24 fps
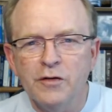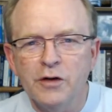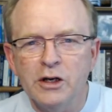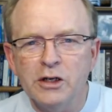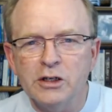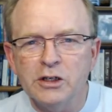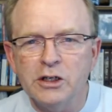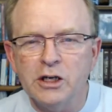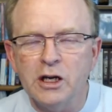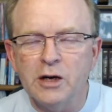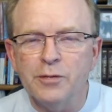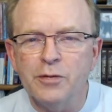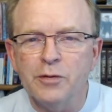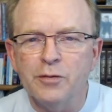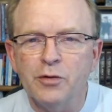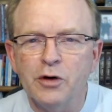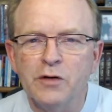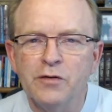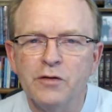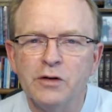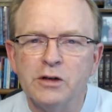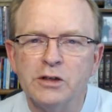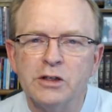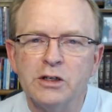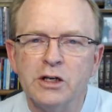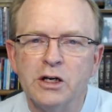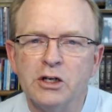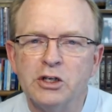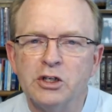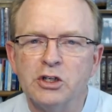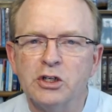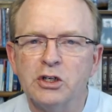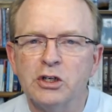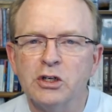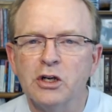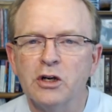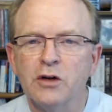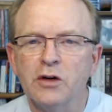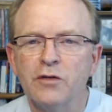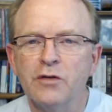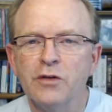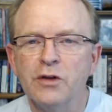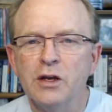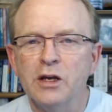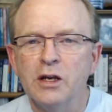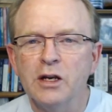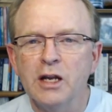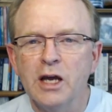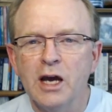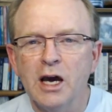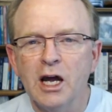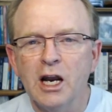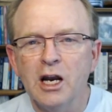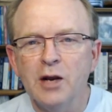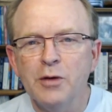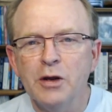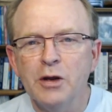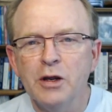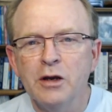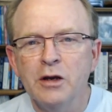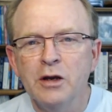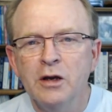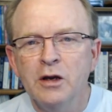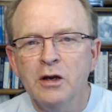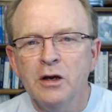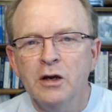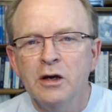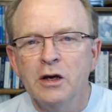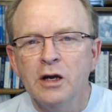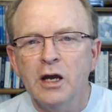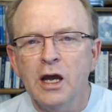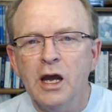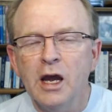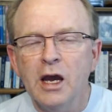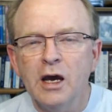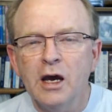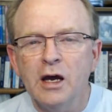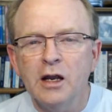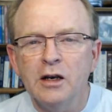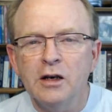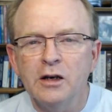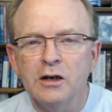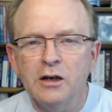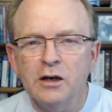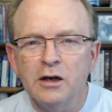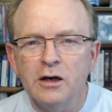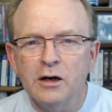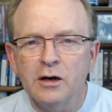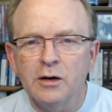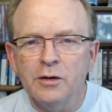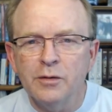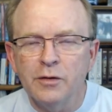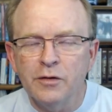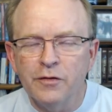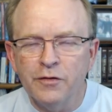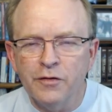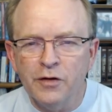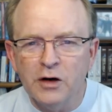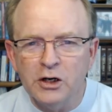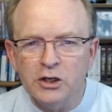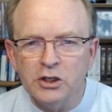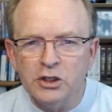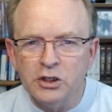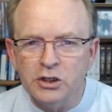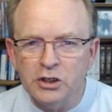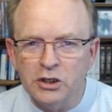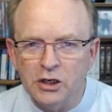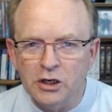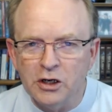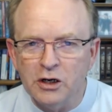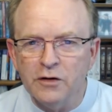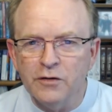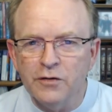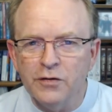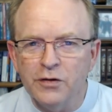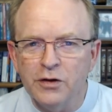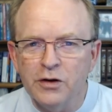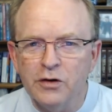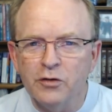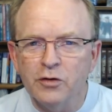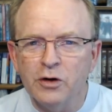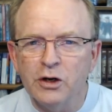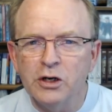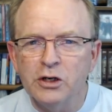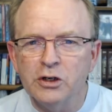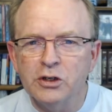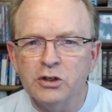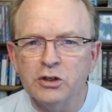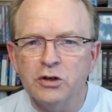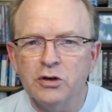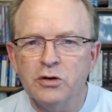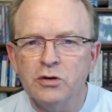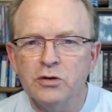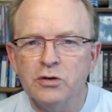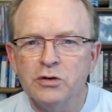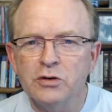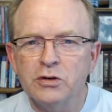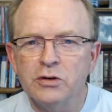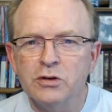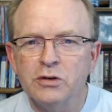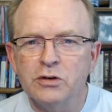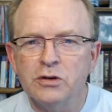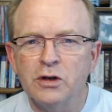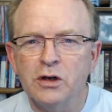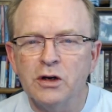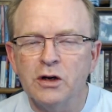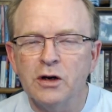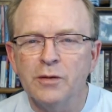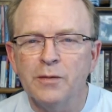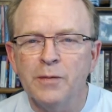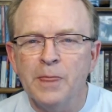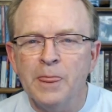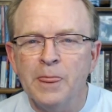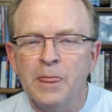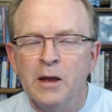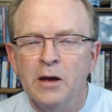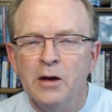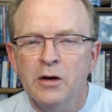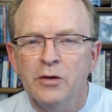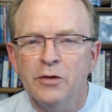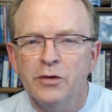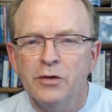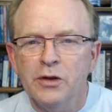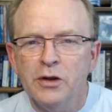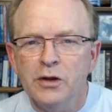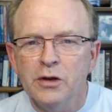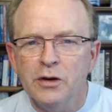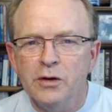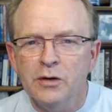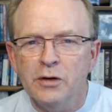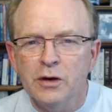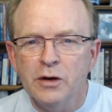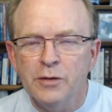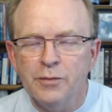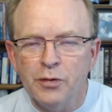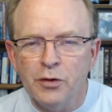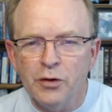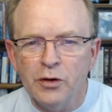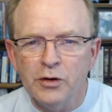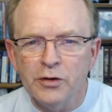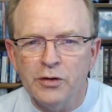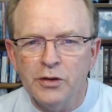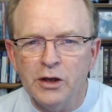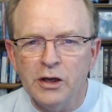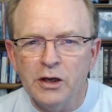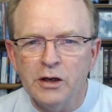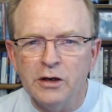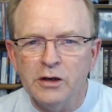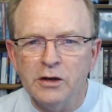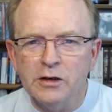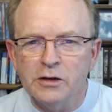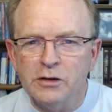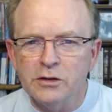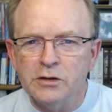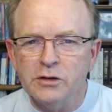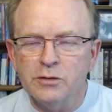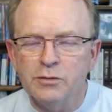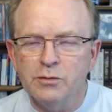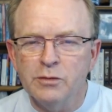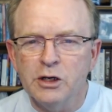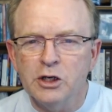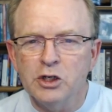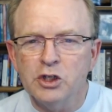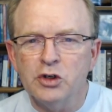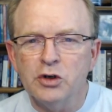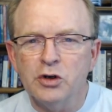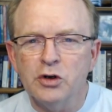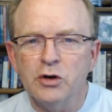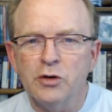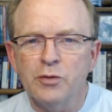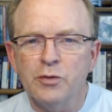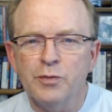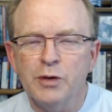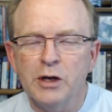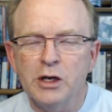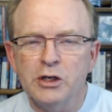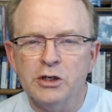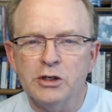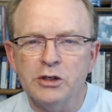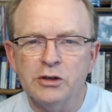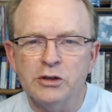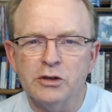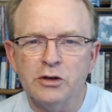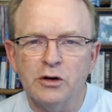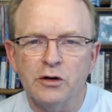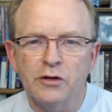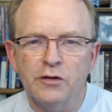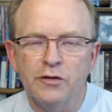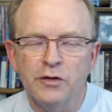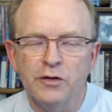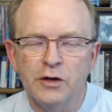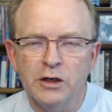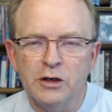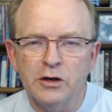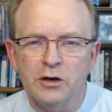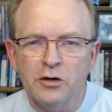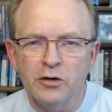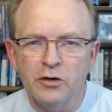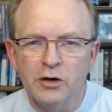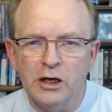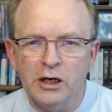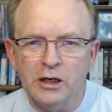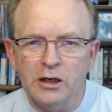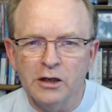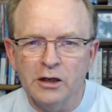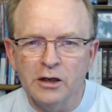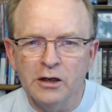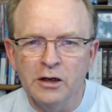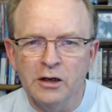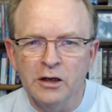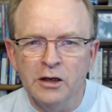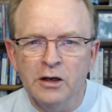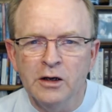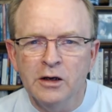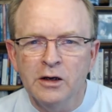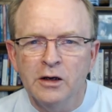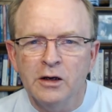finishing up a brief discussion of the anatomy and function of the running shoes. The important thing is make sure patients are fit correctly